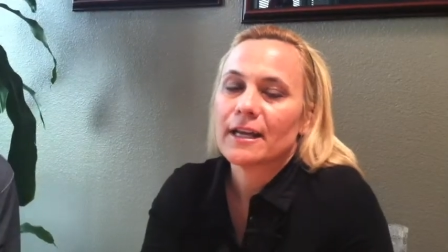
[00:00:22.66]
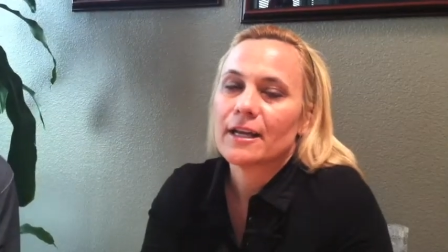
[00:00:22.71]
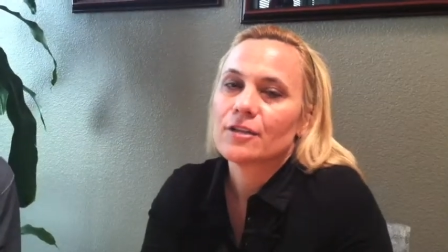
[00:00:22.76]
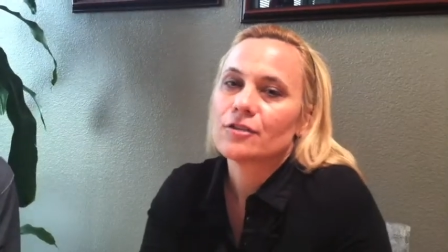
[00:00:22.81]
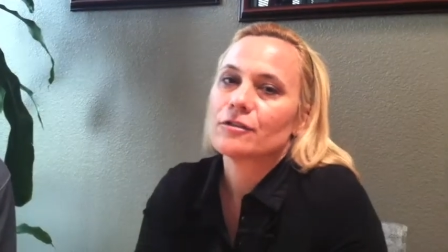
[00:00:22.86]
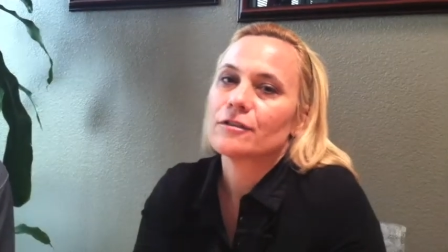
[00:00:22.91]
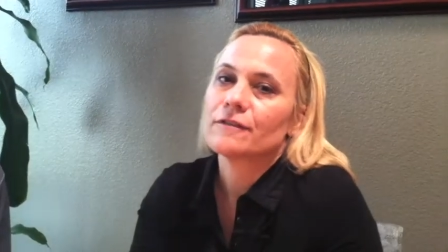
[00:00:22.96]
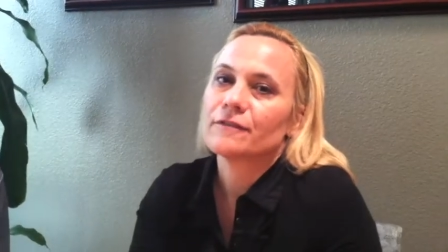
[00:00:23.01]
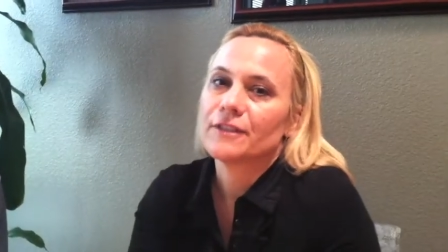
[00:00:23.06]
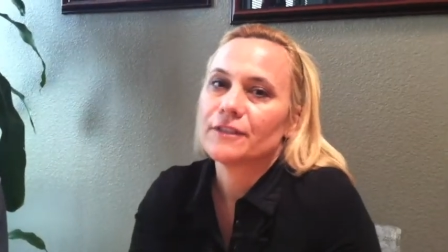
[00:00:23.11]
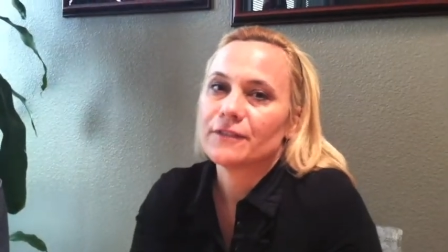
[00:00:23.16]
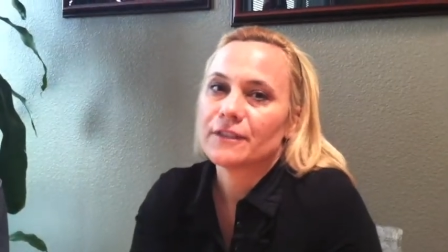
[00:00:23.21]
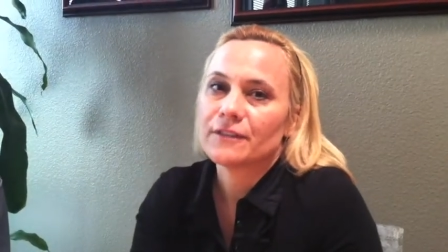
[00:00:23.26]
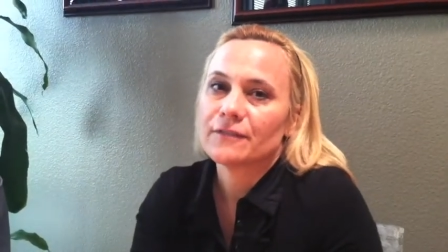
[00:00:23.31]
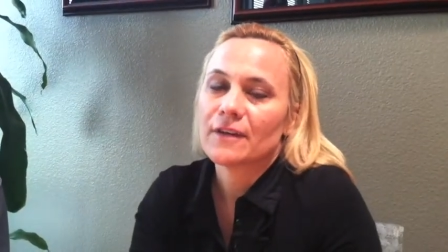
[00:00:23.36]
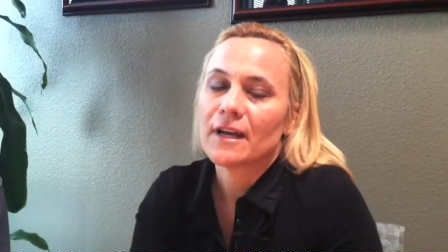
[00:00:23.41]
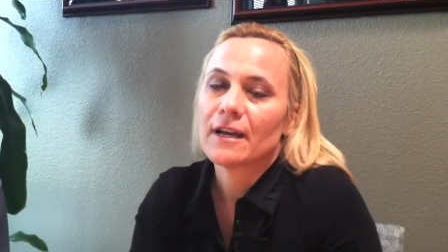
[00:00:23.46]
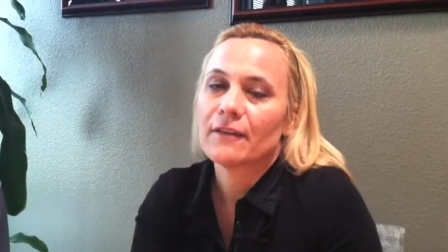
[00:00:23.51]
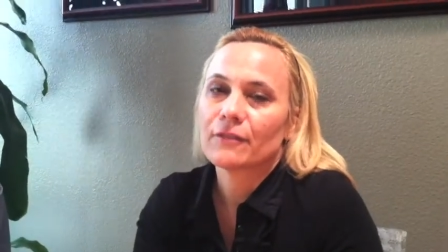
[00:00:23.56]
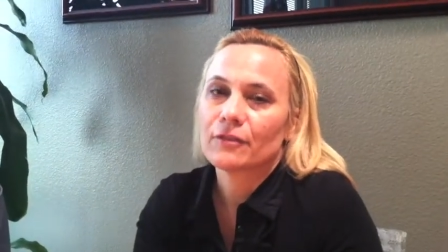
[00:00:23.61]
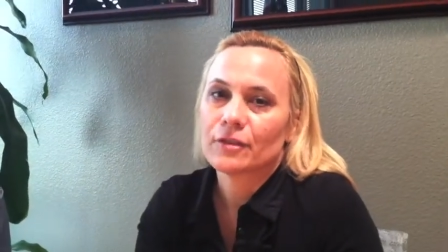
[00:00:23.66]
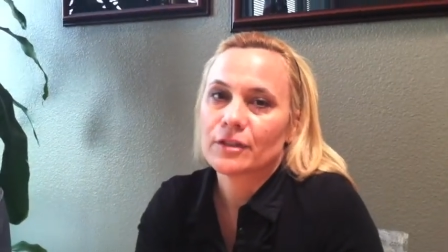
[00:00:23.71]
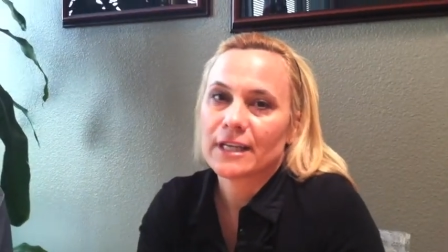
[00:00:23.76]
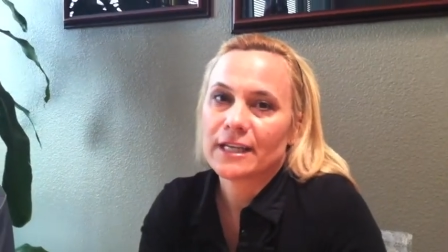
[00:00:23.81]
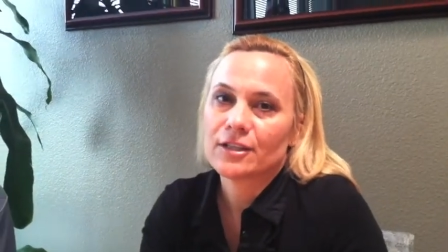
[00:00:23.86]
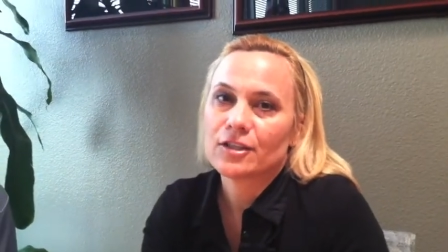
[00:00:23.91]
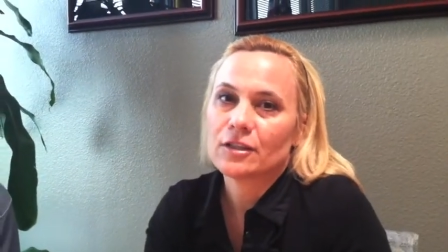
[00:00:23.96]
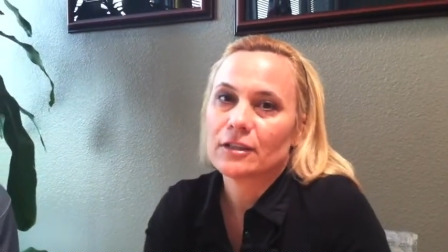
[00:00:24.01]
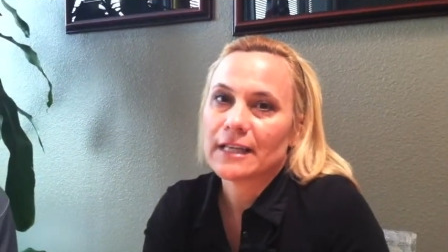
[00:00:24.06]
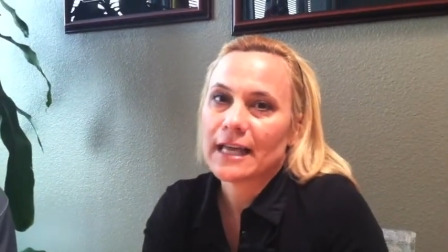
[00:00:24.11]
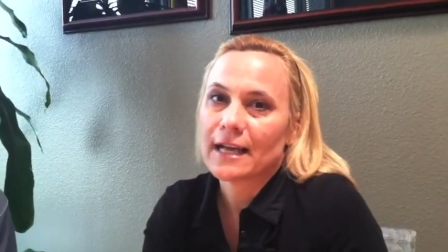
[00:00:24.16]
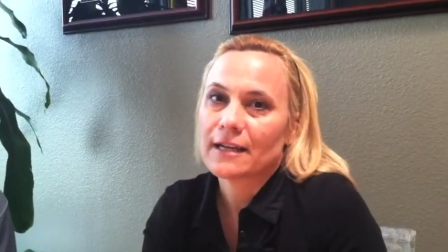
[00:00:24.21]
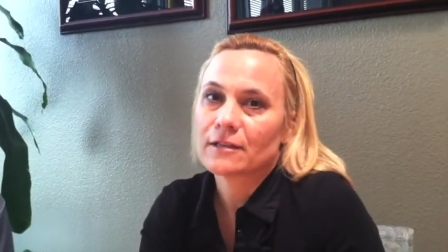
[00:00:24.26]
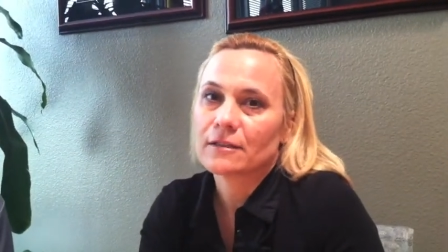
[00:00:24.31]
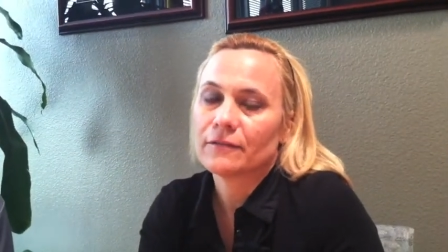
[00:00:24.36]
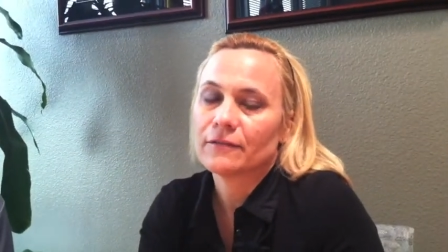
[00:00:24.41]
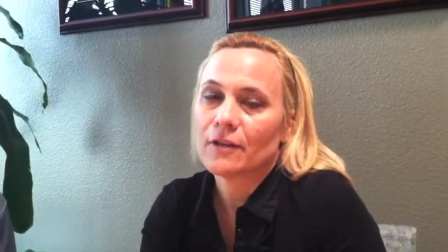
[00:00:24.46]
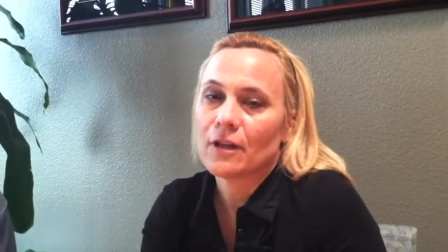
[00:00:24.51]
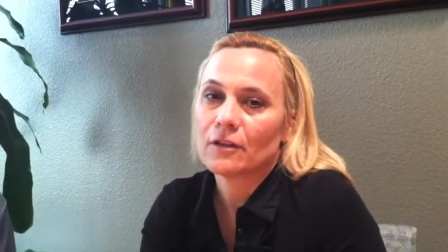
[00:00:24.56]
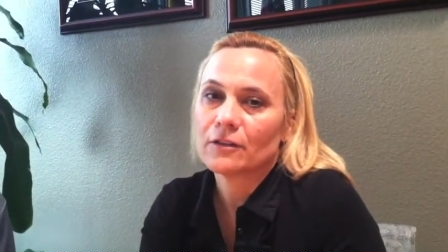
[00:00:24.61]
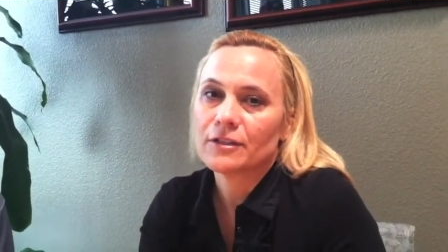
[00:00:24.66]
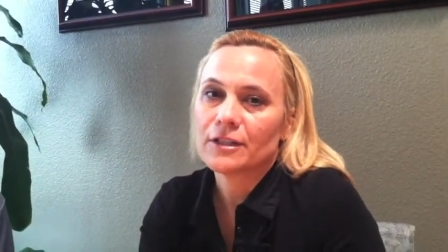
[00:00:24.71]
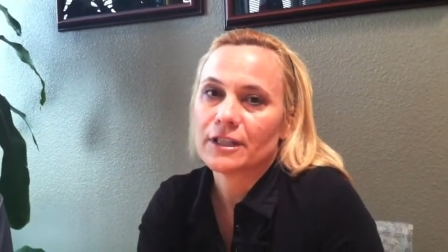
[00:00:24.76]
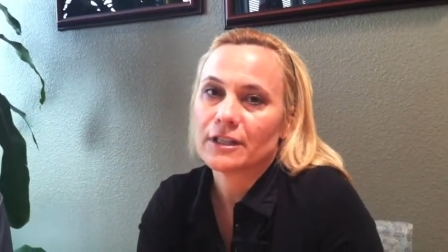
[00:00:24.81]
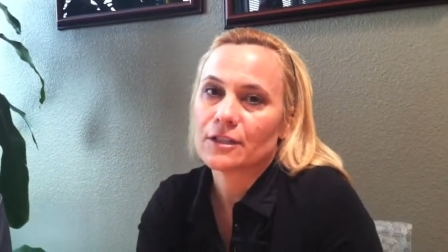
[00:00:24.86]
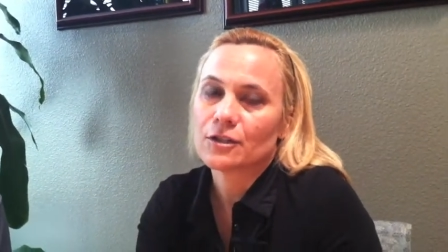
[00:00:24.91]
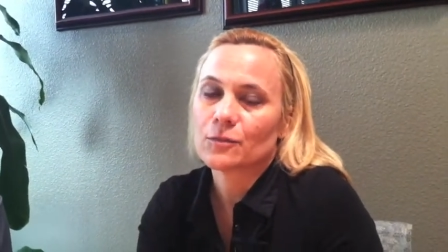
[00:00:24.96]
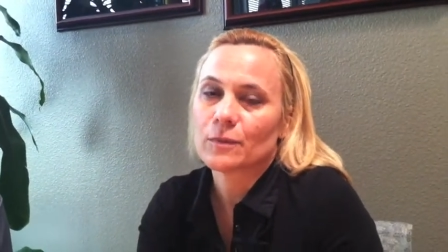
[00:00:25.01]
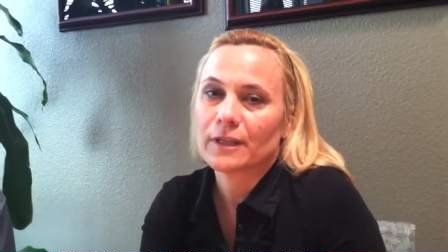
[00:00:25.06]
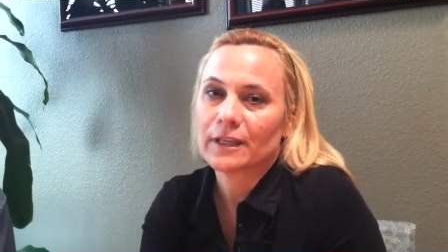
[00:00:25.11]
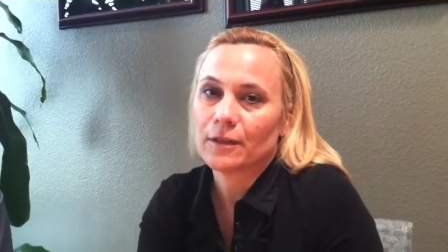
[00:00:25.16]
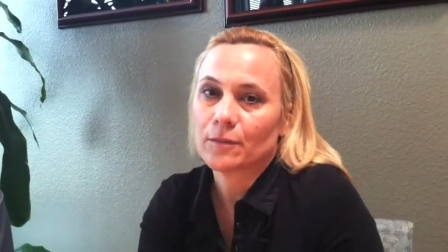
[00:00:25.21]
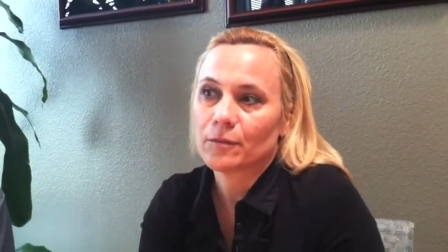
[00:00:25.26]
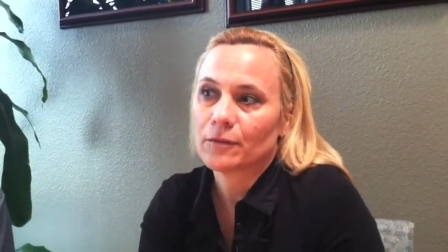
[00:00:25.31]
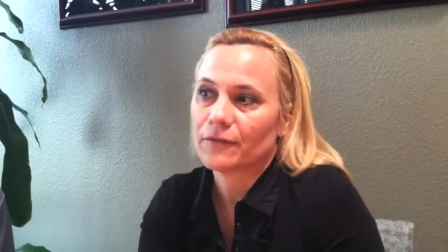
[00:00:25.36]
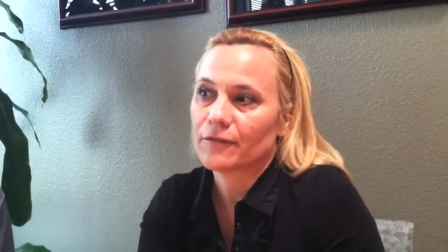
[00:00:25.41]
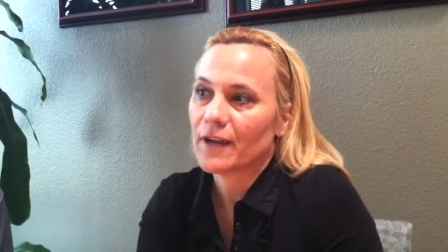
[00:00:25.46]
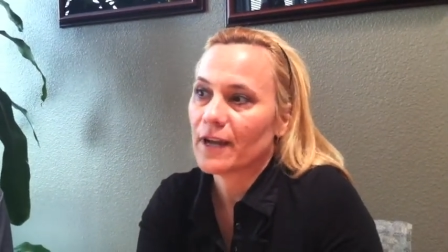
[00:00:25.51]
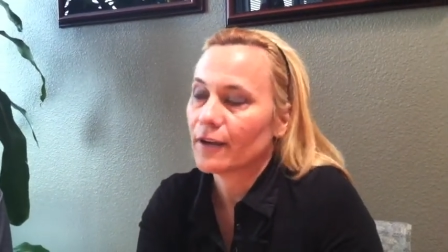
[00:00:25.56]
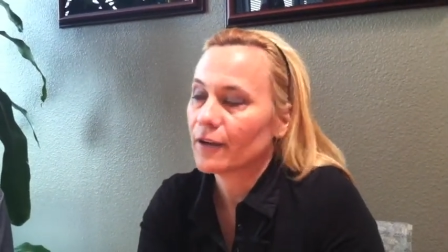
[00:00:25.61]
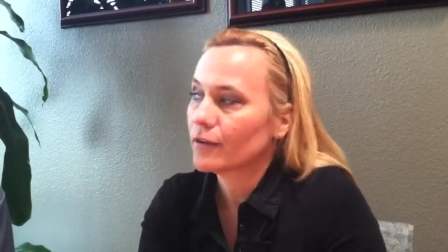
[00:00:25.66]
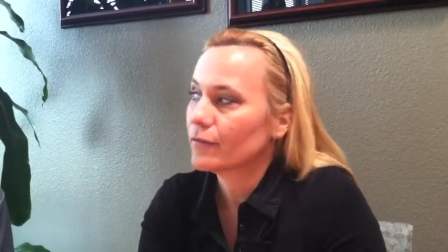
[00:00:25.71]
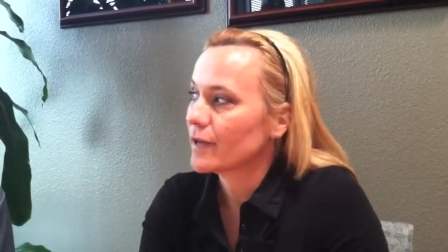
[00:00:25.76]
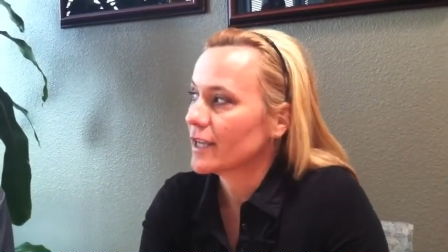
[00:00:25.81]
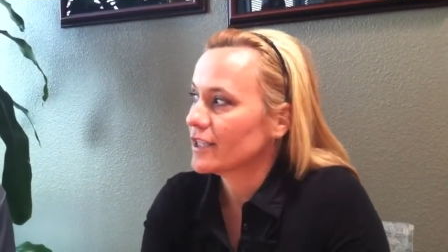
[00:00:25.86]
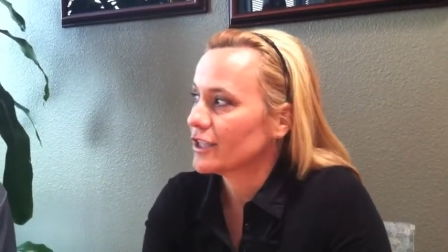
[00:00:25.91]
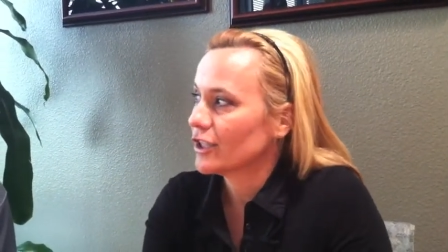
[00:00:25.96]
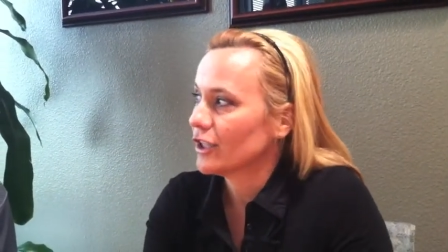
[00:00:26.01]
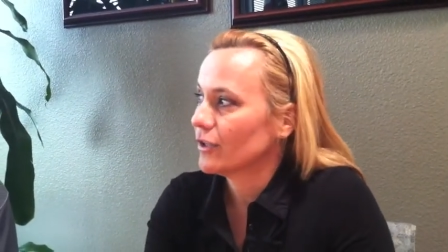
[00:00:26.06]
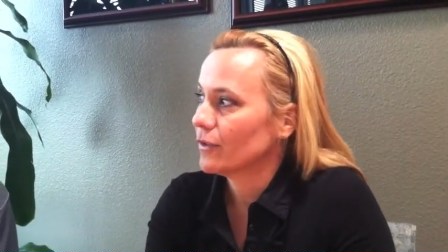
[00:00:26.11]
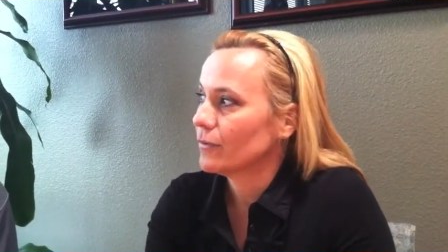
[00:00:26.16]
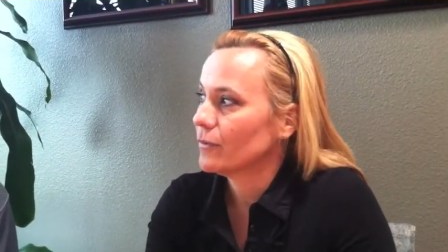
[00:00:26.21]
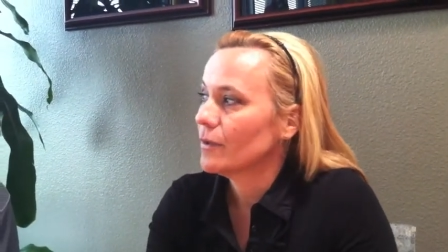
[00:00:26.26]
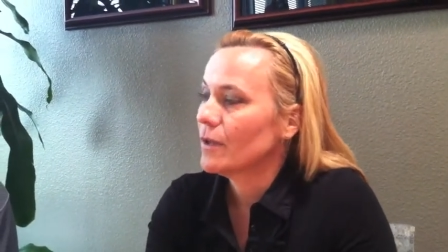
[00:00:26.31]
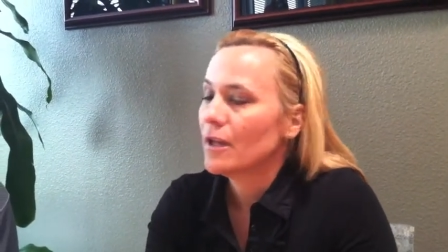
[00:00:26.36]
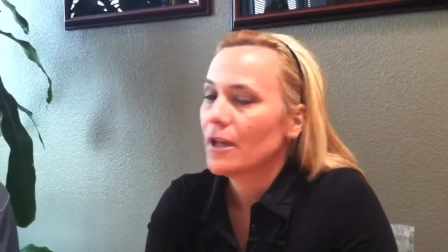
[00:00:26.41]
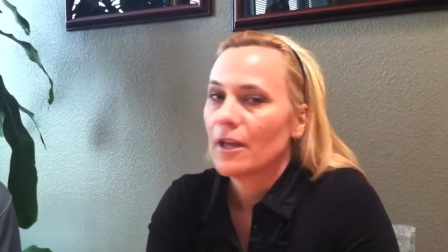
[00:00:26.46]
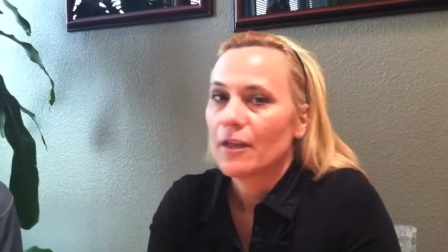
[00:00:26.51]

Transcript: 155 credentialed active volunteers with Gilbert Fire and Rescue.